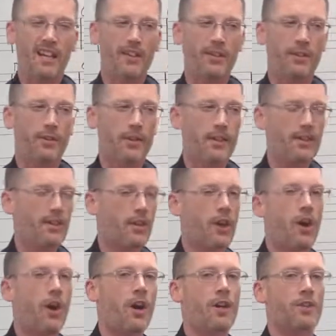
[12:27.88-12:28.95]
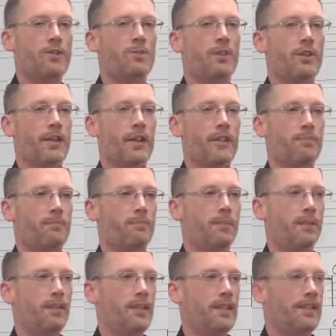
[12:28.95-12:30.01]
There is a cost with it. I
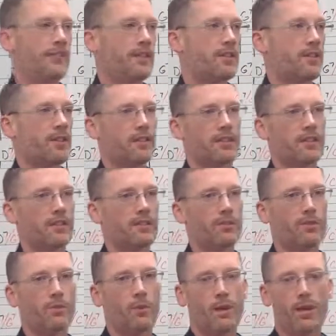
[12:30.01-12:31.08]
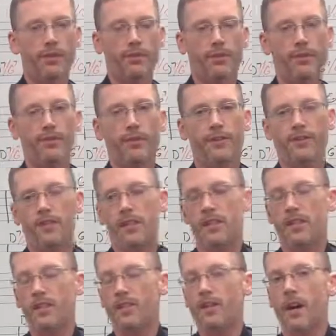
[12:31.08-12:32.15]
believe it's in the $12 to
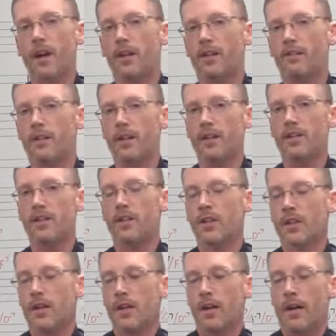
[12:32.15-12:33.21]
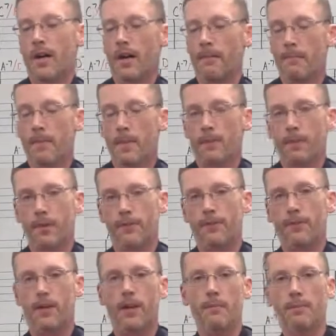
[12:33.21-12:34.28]
$15 range. But if
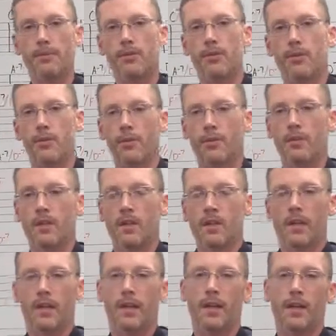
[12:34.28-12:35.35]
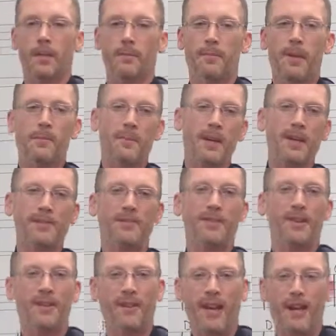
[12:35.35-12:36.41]
you're able to pay money for
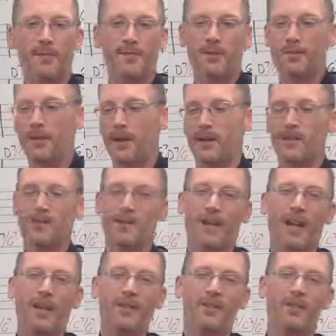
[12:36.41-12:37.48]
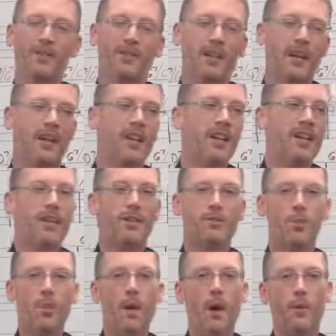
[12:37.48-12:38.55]
your apps, your parents allow you to do that, it's
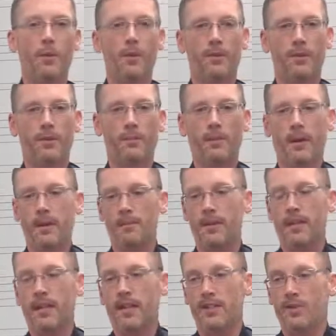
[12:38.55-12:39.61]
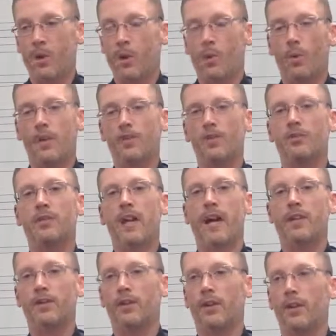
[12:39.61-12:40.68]
well worth the money, because once you
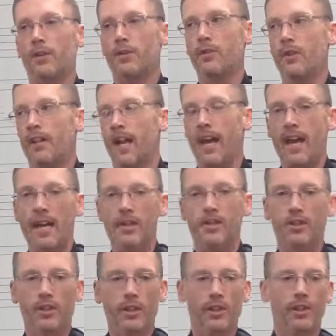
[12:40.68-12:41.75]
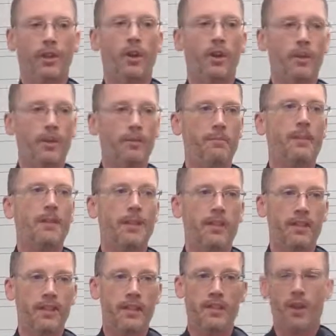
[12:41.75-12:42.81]
download it, you can actually load
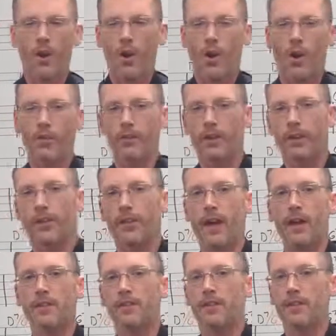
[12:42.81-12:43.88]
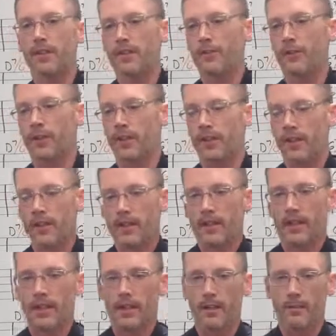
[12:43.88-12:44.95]
immediately over 1,000 different
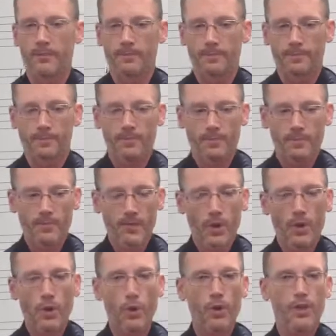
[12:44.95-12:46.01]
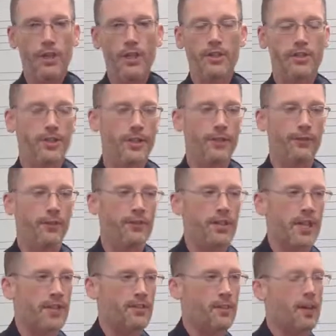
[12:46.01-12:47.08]
chord changes to different
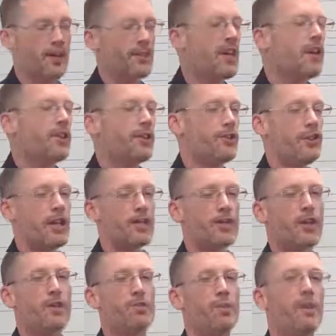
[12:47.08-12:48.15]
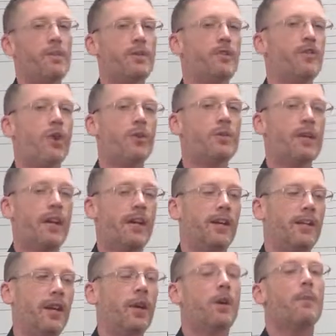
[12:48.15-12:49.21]
jazz songs. The jazz songs won't be notated
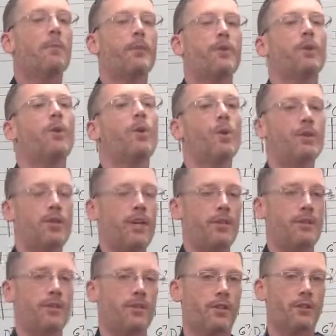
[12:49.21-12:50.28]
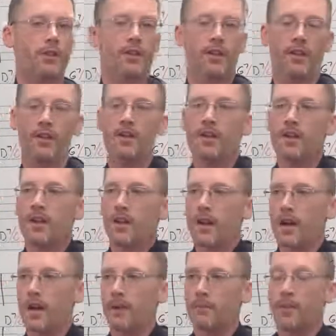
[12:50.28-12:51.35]
in there, but the chord changes are in there.
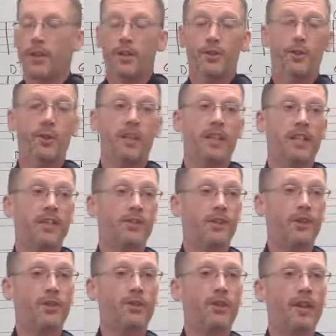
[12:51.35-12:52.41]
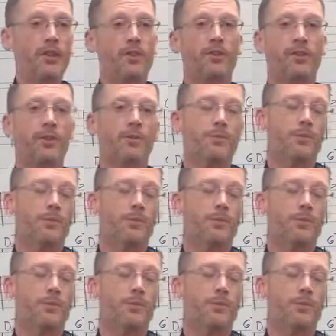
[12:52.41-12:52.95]
You can even create your own.